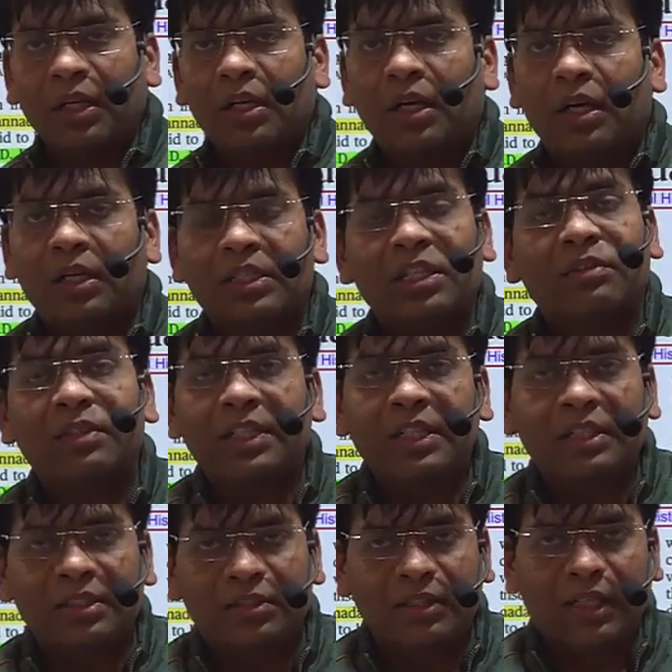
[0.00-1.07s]

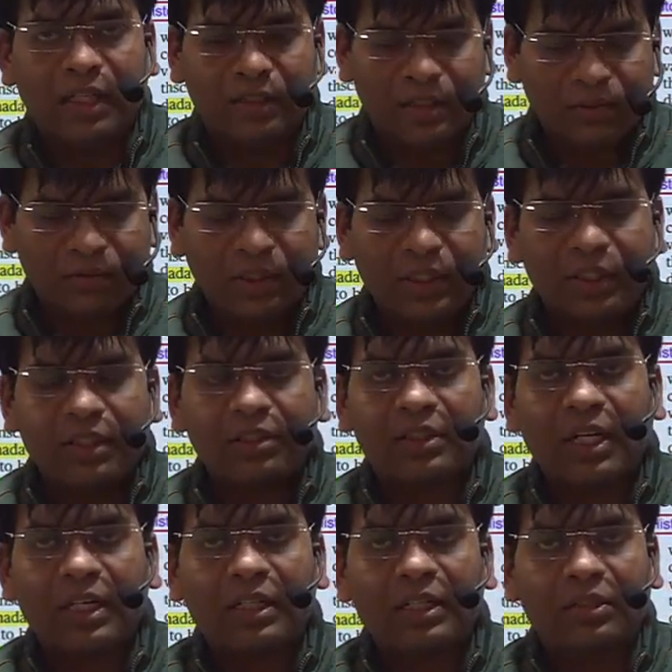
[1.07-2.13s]
Dravidian style. Dravidian
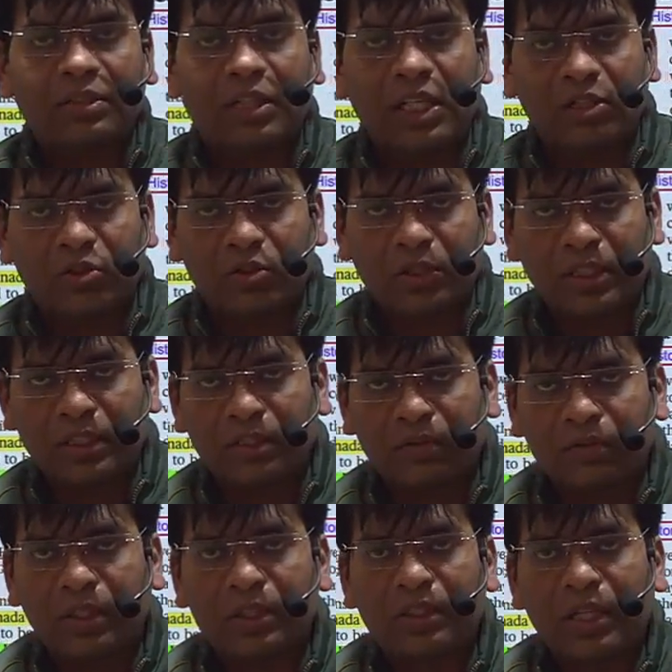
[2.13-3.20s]
style is associated
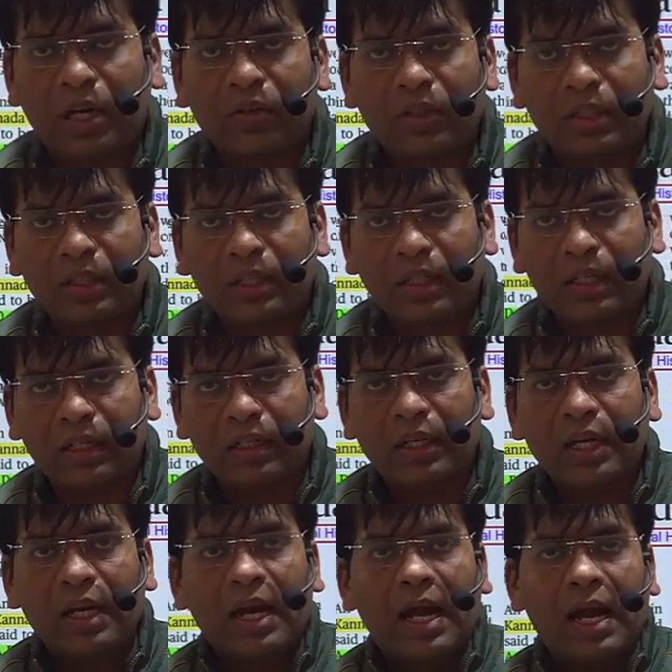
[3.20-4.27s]
with the South India,
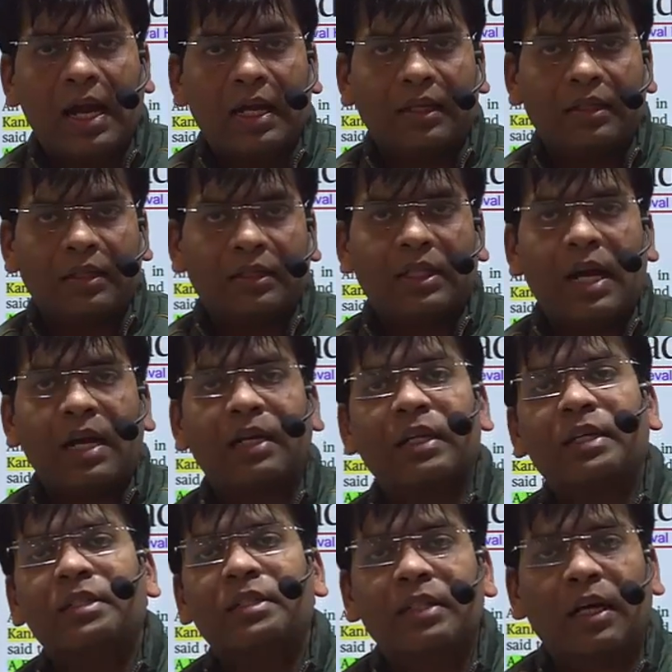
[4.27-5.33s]
and the
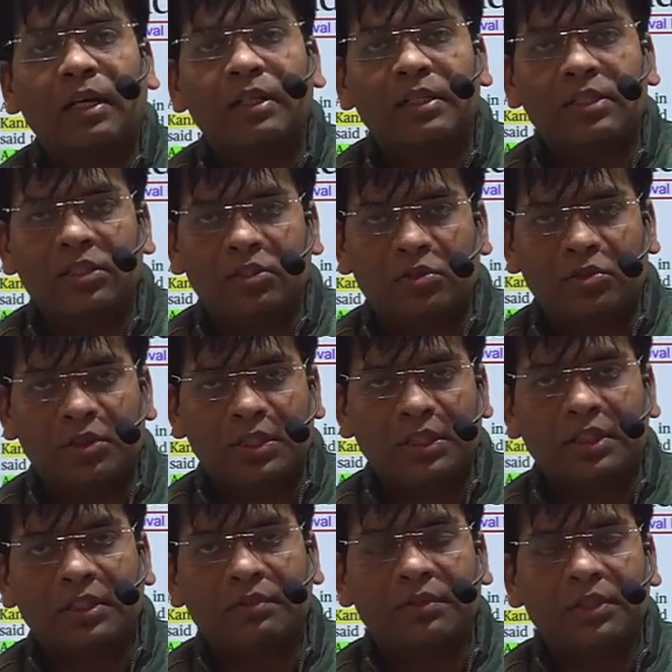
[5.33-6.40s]
Nagara style is
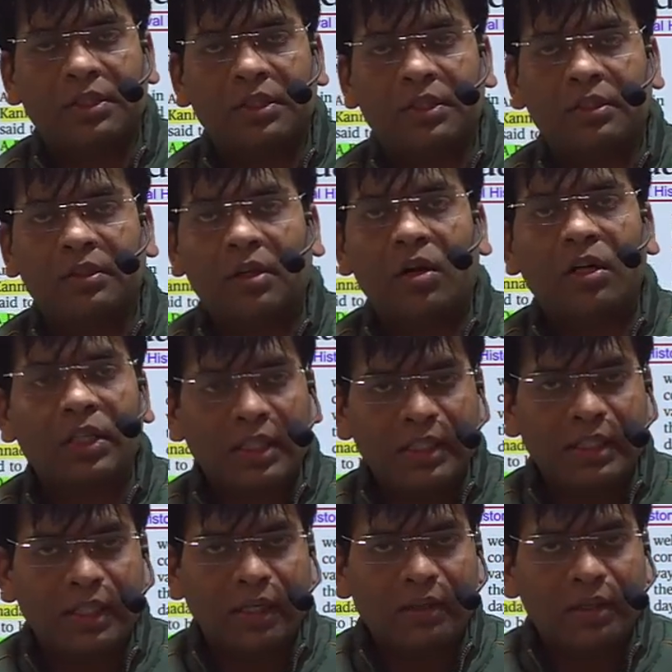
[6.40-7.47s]
associated with the North
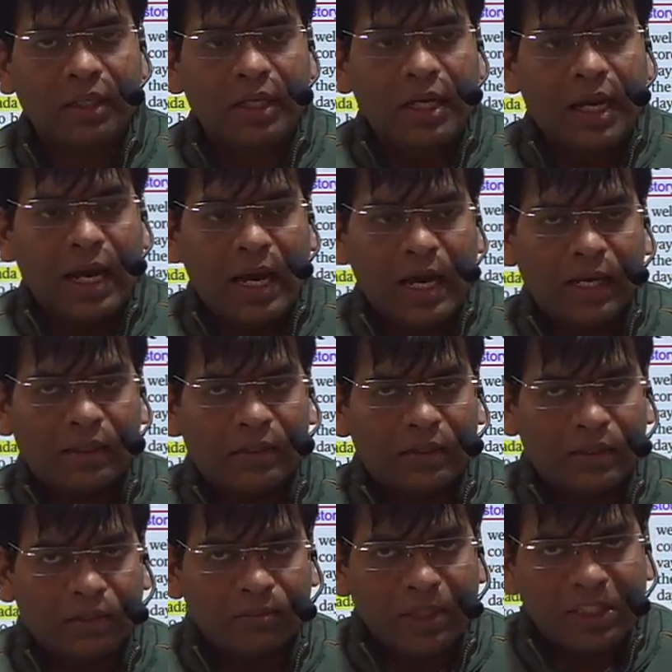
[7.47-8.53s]
India, and
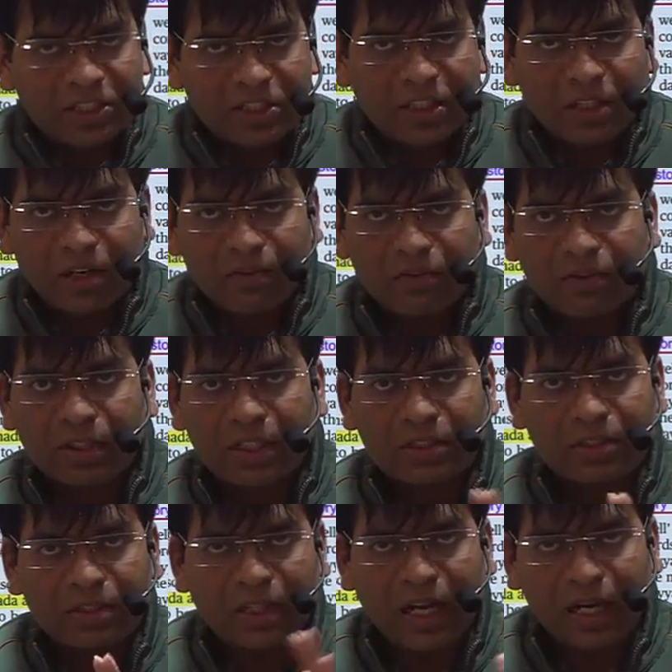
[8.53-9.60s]
the mixture of this
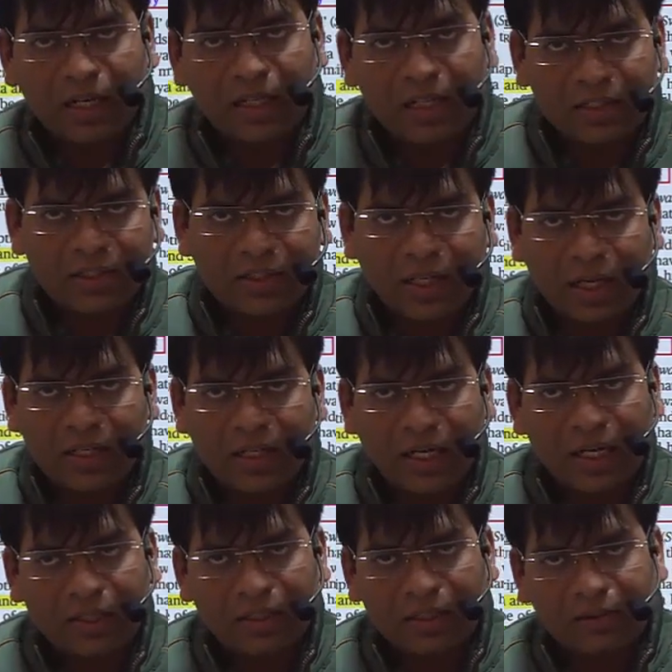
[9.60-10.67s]
Nagara style
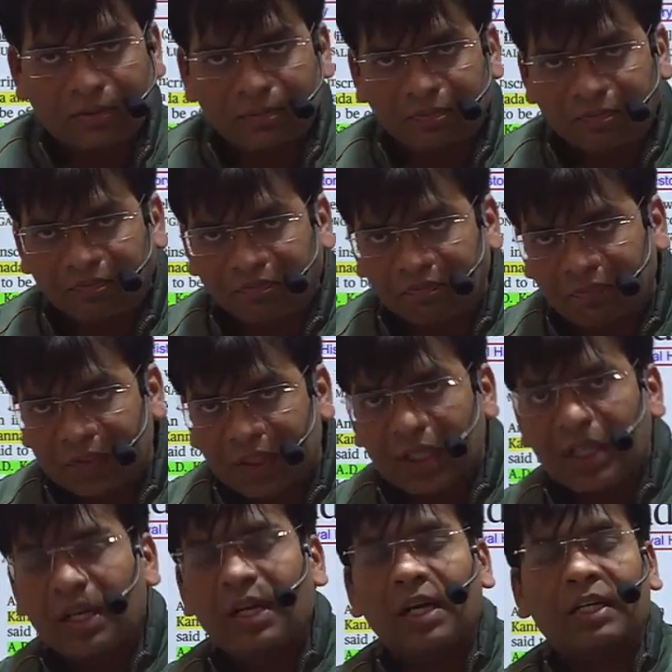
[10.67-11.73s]
and
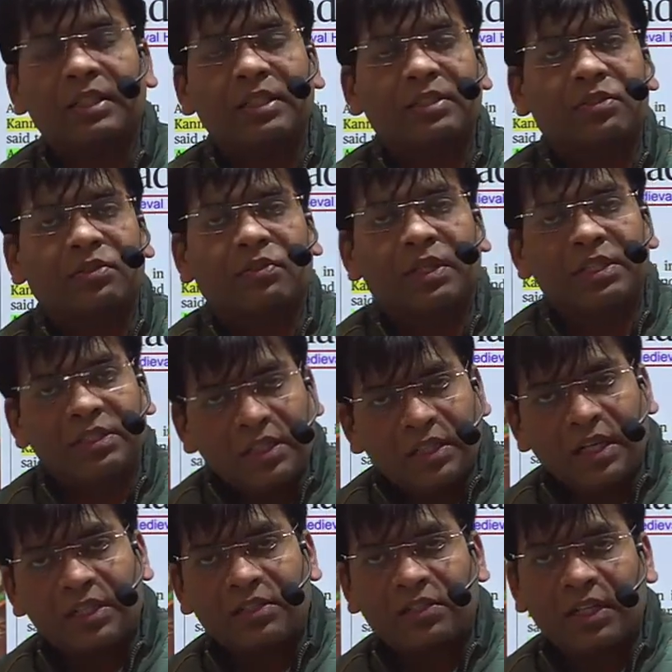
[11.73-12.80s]
this
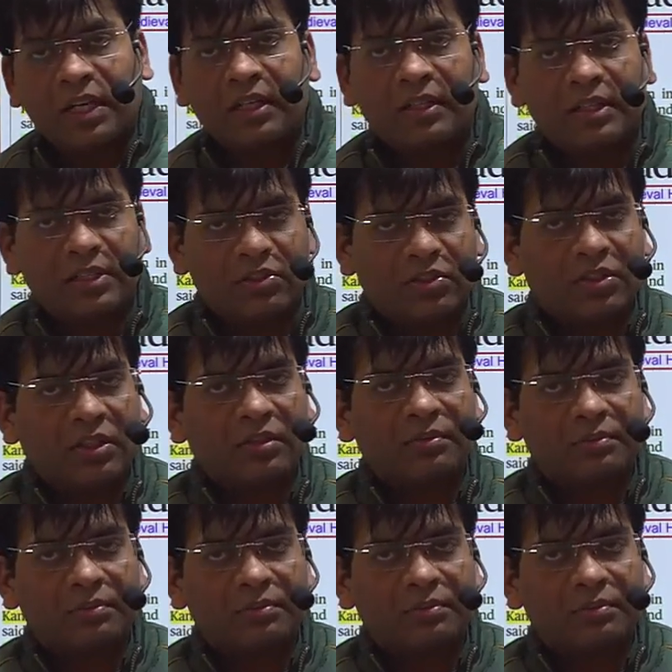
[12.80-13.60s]
Vaishnava style is the